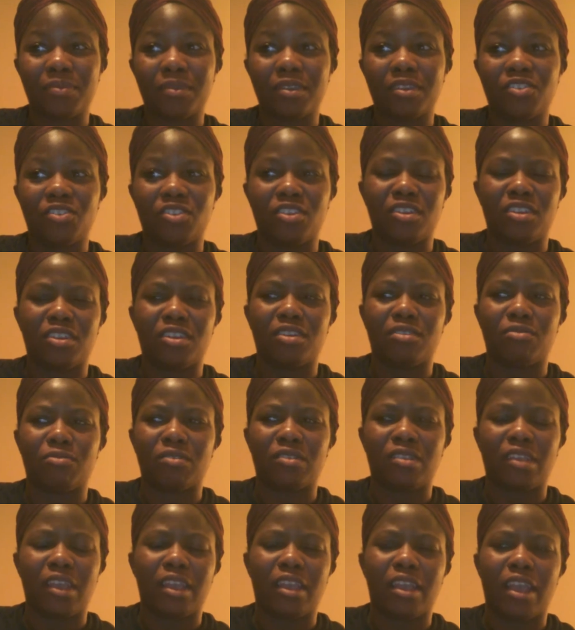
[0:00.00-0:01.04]
Shanika
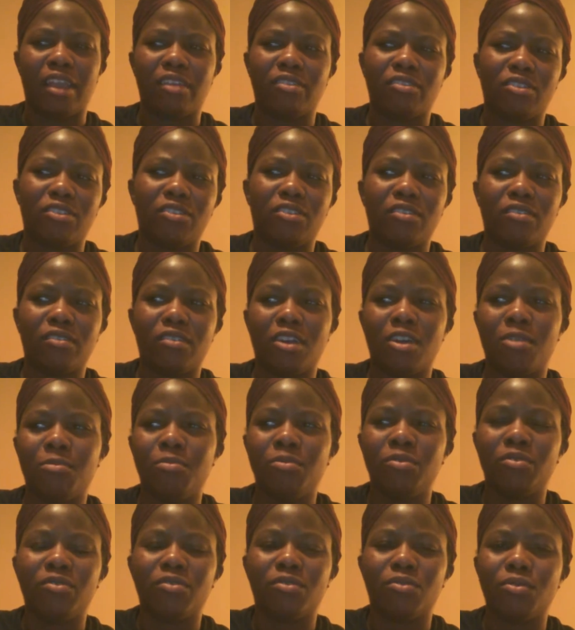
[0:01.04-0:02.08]
was like, Ashley, just come
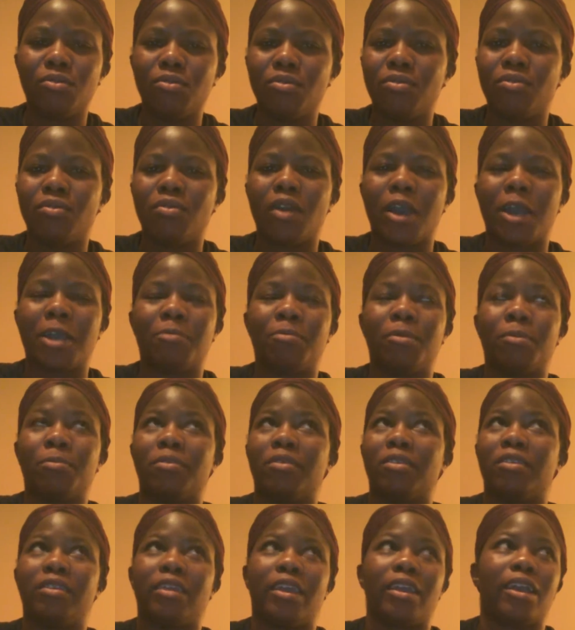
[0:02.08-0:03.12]
to school. I remember
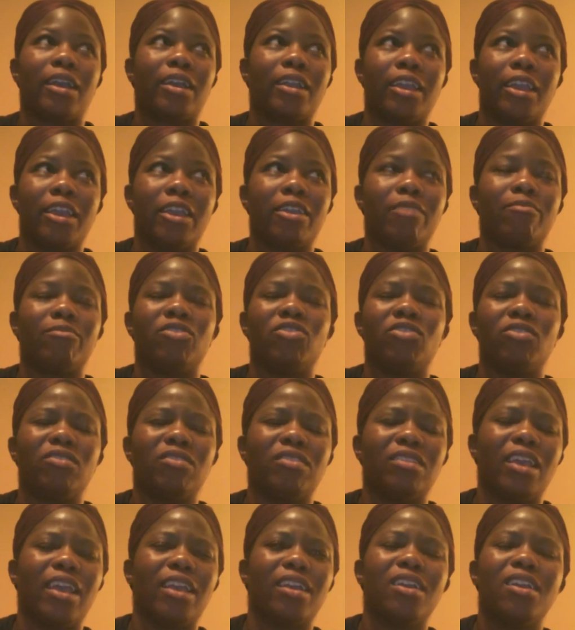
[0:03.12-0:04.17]
the day I came, and she's
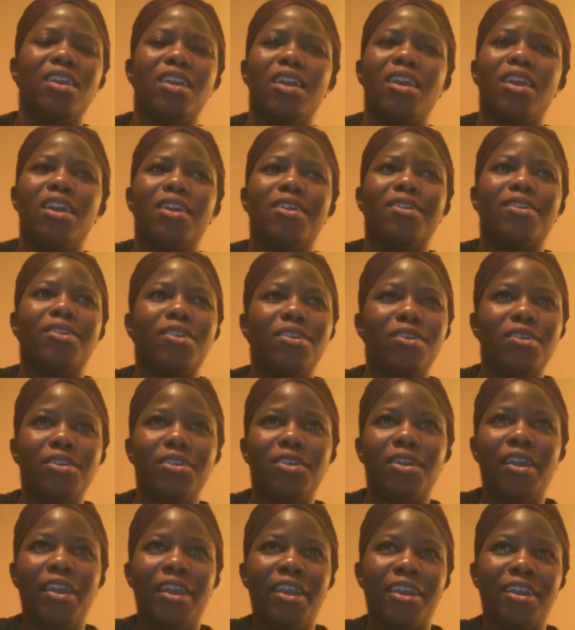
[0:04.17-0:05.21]
like, girl,
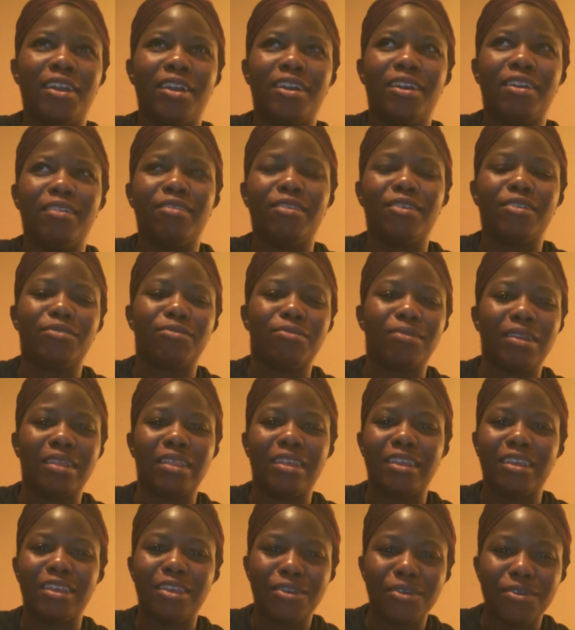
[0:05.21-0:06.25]
your haircut looks
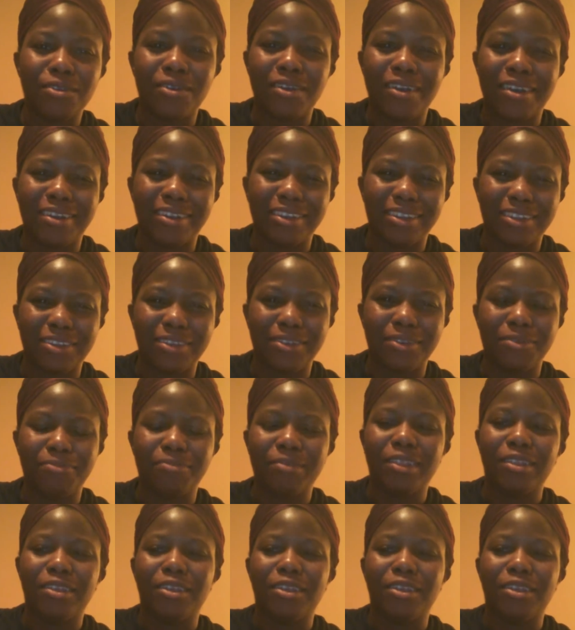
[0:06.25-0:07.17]
really cute on you.